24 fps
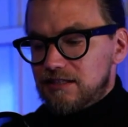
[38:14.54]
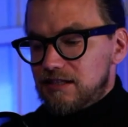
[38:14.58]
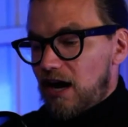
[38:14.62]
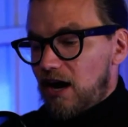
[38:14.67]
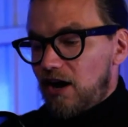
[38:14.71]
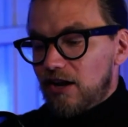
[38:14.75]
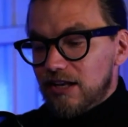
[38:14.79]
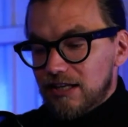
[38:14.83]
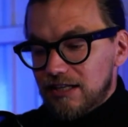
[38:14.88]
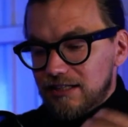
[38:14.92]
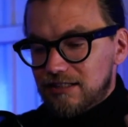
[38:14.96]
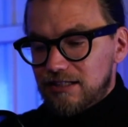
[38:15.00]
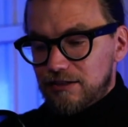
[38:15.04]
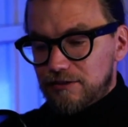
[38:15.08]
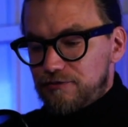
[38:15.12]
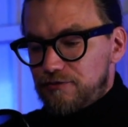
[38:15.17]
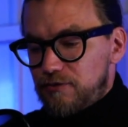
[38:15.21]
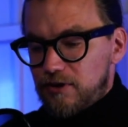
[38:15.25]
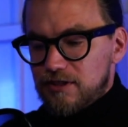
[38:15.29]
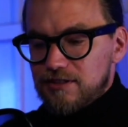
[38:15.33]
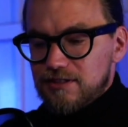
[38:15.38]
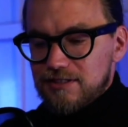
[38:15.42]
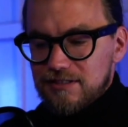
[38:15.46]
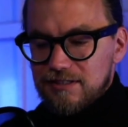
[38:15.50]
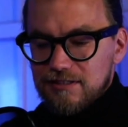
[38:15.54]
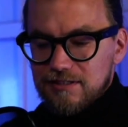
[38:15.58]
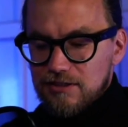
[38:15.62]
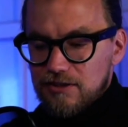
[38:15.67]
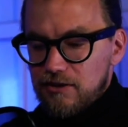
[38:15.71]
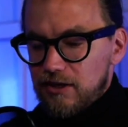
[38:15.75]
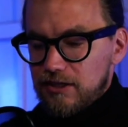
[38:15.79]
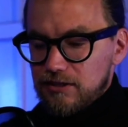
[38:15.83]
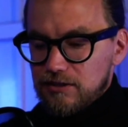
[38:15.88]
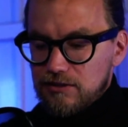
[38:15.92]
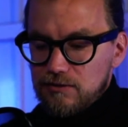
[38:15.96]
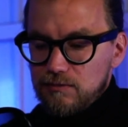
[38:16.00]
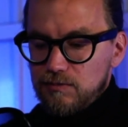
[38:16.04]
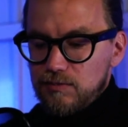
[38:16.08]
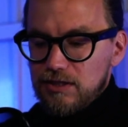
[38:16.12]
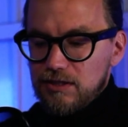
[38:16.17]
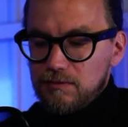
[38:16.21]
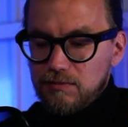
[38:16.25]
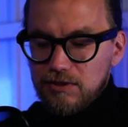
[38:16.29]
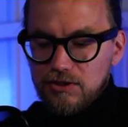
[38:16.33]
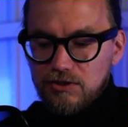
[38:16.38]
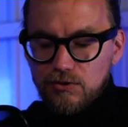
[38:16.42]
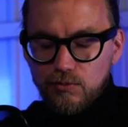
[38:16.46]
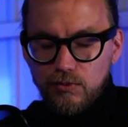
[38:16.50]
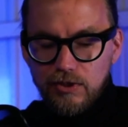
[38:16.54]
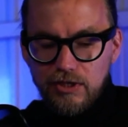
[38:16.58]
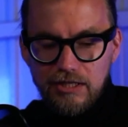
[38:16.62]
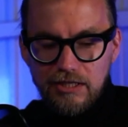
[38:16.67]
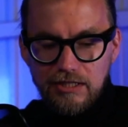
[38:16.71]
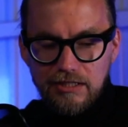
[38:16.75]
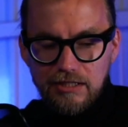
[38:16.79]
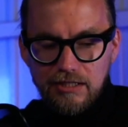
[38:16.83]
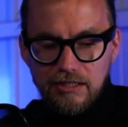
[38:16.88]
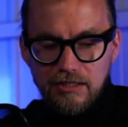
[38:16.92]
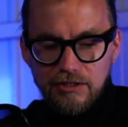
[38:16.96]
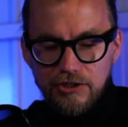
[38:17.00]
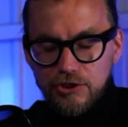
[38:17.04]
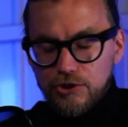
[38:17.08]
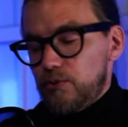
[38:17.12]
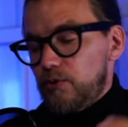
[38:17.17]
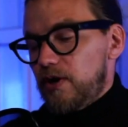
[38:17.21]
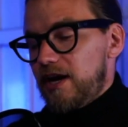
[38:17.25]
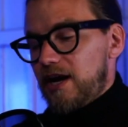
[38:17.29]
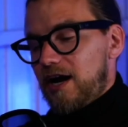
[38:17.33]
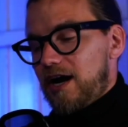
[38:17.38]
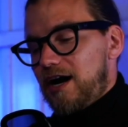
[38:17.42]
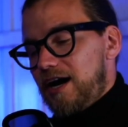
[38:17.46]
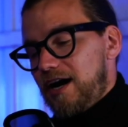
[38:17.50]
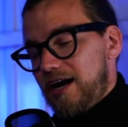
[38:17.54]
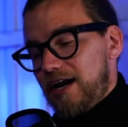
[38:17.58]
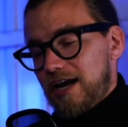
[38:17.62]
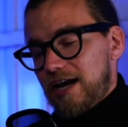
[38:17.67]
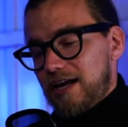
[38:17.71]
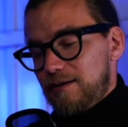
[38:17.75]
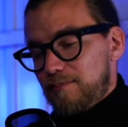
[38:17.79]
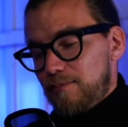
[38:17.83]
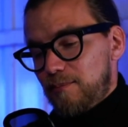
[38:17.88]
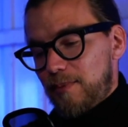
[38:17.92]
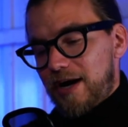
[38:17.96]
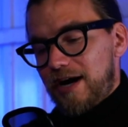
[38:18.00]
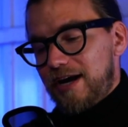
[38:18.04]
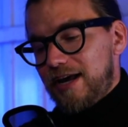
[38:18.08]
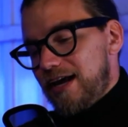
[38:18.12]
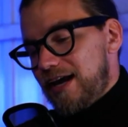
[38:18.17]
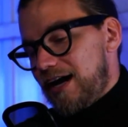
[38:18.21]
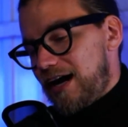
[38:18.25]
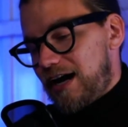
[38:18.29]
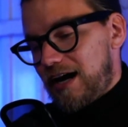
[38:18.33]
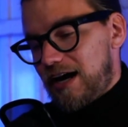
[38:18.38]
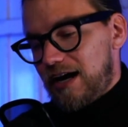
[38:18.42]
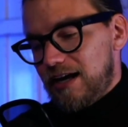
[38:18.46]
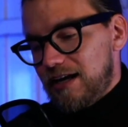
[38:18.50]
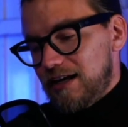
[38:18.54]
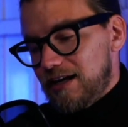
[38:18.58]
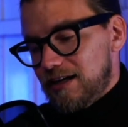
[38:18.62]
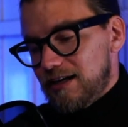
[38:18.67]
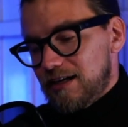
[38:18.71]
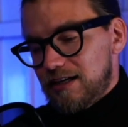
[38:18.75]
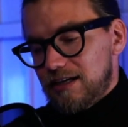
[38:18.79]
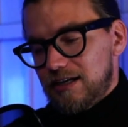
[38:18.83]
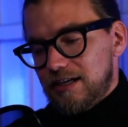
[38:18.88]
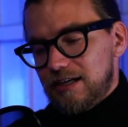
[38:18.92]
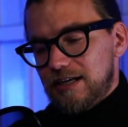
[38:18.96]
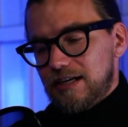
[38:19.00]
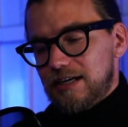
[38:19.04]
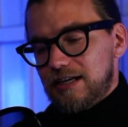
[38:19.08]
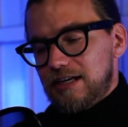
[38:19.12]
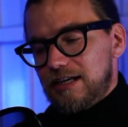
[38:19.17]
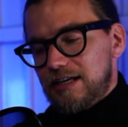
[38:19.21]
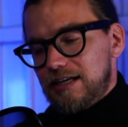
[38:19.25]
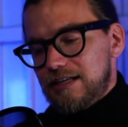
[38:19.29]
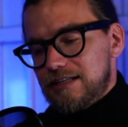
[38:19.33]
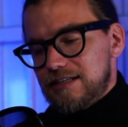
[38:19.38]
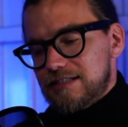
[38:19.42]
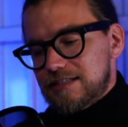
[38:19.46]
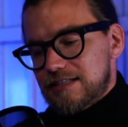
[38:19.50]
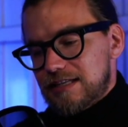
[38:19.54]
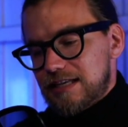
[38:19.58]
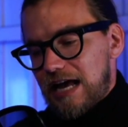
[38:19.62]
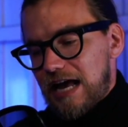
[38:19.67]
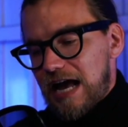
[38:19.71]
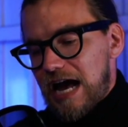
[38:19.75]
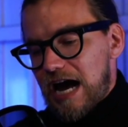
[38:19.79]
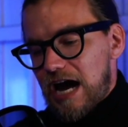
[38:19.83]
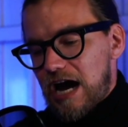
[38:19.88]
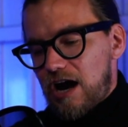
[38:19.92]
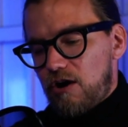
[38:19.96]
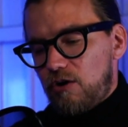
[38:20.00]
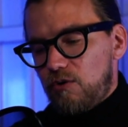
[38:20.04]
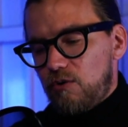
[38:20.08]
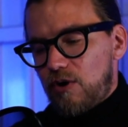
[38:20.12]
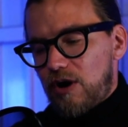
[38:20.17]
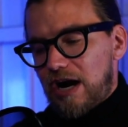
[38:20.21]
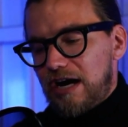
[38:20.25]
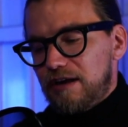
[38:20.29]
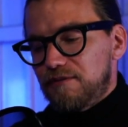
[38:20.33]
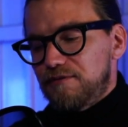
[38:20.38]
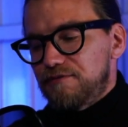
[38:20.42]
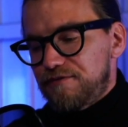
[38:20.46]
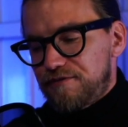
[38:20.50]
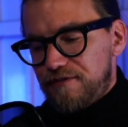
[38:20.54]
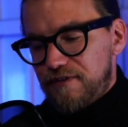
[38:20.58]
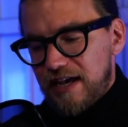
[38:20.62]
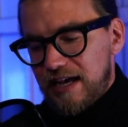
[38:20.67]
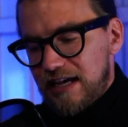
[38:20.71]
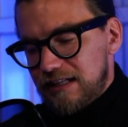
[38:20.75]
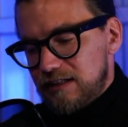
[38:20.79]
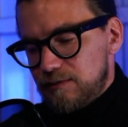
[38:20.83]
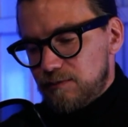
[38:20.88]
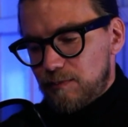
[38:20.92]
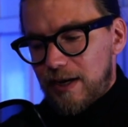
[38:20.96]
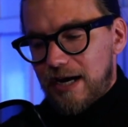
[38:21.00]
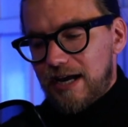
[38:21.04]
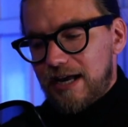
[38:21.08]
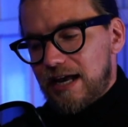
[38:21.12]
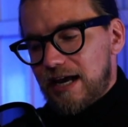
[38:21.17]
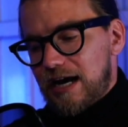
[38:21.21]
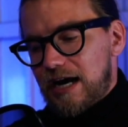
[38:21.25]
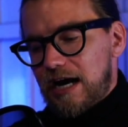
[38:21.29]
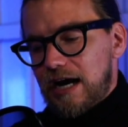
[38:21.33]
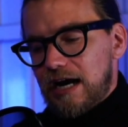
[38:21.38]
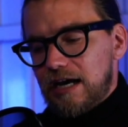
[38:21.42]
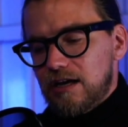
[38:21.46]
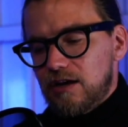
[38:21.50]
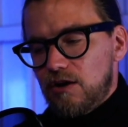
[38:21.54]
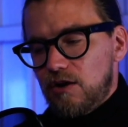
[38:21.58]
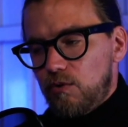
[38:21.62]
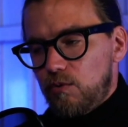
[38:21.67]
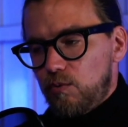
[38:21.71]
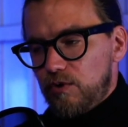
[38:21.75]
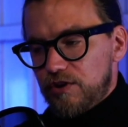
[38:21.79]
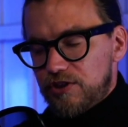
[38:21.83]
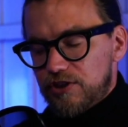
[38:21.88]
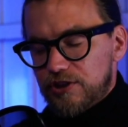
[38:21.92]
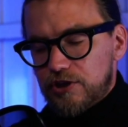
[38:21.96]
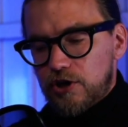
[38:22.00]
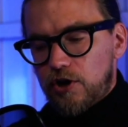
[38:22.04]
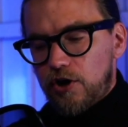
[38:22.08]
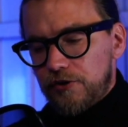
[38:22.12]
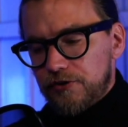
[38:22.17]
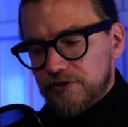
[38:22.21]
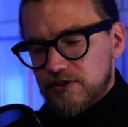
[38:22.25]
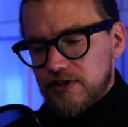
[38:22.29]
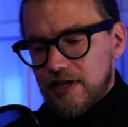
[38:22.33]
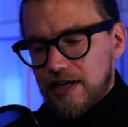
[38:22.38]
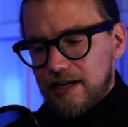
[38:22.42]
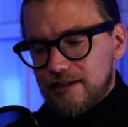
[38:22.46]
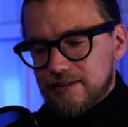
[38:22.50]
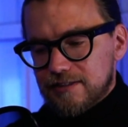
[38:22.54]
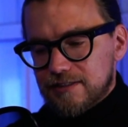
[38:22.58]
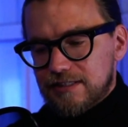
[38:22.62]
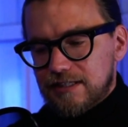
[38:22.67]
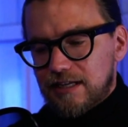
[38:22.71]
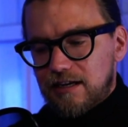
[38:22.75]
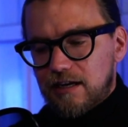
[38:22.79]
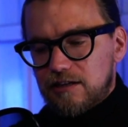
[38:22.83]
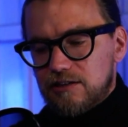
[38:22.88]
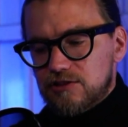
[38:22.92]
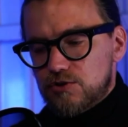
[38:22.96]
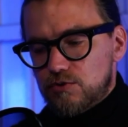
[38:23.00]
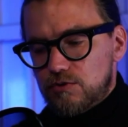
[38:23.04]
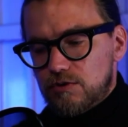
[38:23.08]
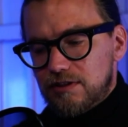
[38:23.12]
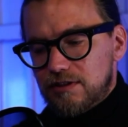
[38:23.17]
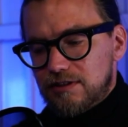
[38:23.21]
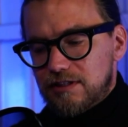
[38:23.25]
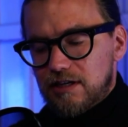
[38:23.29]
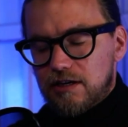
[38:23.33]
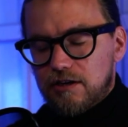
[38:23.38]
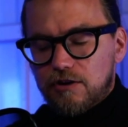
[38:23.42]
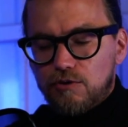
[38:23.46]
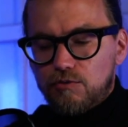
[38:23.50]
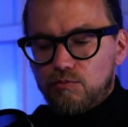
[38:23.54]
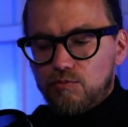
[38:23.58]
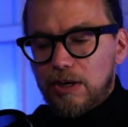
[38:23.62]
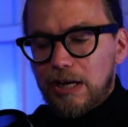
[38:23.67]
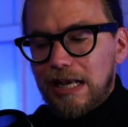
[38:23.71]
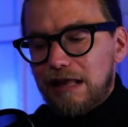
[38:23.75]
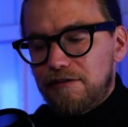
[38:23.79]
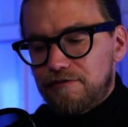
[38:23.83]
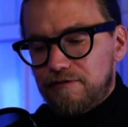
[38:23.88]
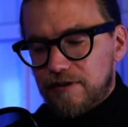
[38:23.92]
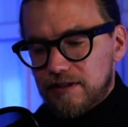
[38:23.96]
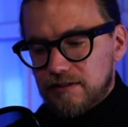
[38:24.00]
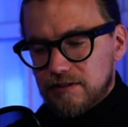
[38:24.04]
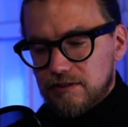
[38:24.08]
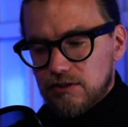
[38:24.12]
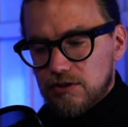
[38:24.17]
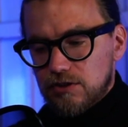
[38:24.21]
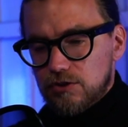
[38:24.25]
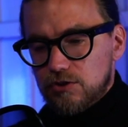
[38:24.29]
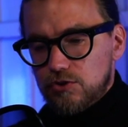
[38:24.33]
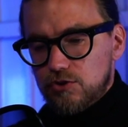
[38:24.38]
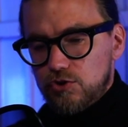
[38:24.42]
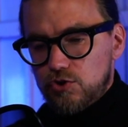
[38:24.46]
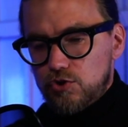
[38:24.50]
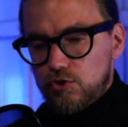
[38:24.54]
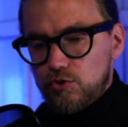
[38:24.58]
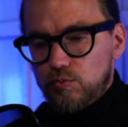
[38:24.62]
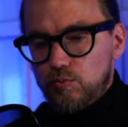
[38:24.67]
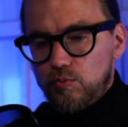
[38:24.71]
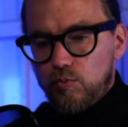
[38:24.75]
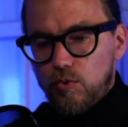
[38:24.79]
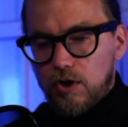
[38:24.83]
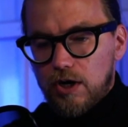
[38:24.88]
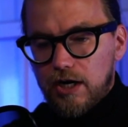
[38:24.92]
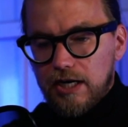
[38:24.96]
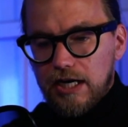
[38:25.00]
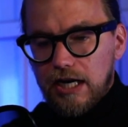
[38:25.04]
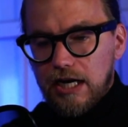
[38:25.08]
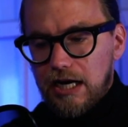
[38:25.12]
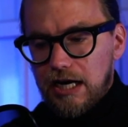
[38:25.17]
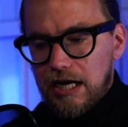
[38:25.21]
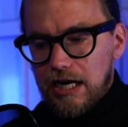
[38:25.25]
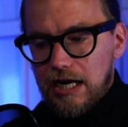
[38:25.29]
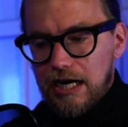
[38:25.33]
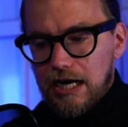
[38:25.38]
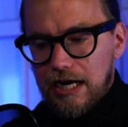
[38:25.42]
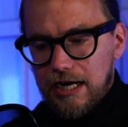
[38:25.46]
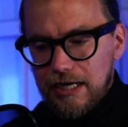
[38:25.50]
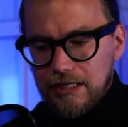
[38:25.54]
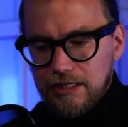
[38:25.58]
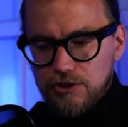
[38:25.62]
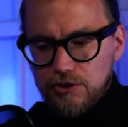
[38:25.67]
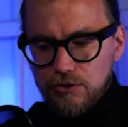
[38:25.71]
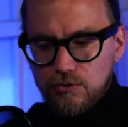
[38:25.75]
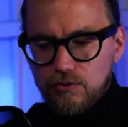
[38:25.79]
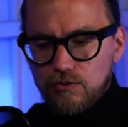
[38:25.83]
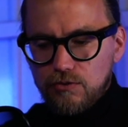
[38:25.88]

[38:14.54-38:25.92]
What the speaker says: only difference that's going to be between your AI and my AI is how I fed my AI with context that are relevant to what I do.